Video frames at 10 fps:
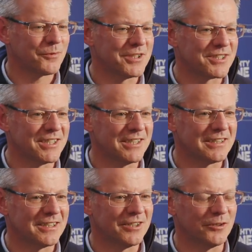You see,
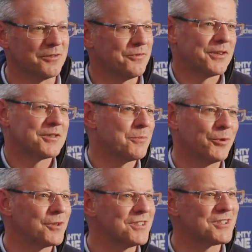you know, for the
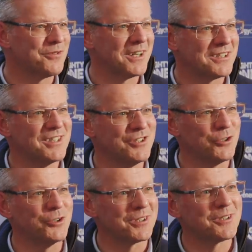supporters, they've had to
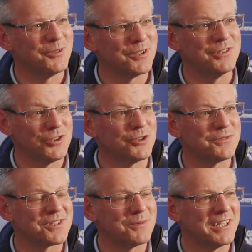endure what they've
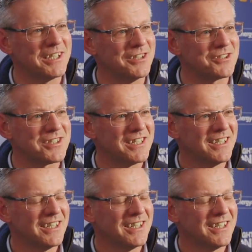endured for so many years.